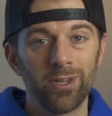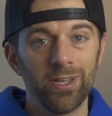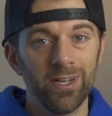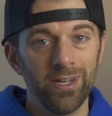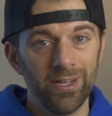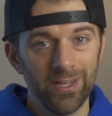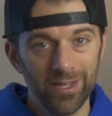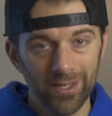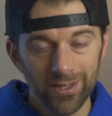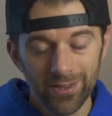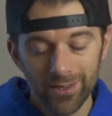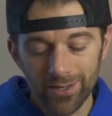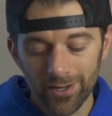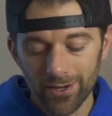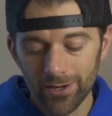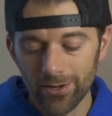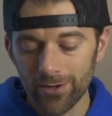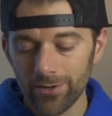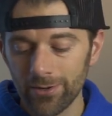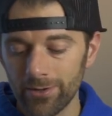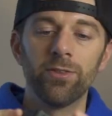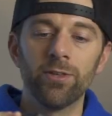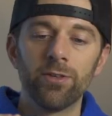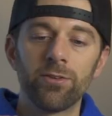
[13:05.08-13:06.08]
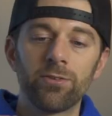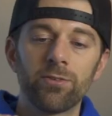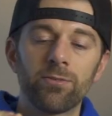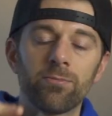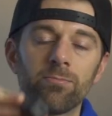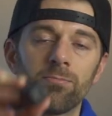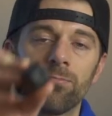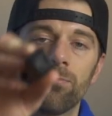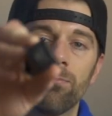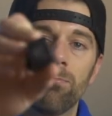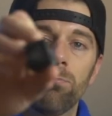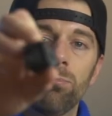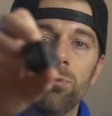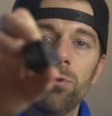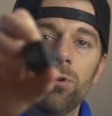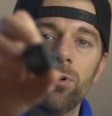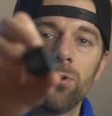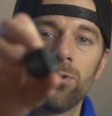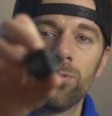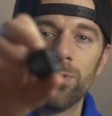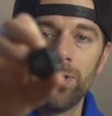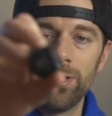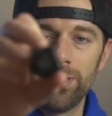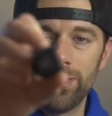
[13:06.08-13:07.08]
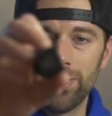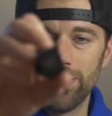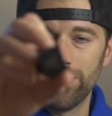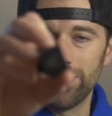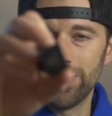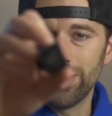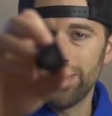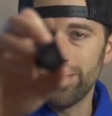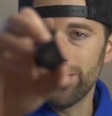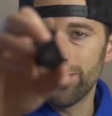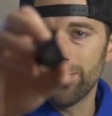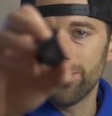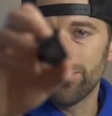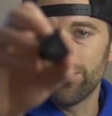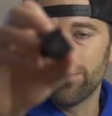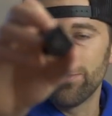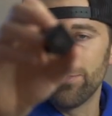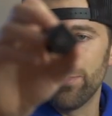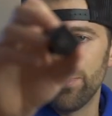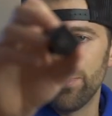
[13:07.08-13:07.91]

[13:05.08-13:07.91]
getting in there. This plug right down here,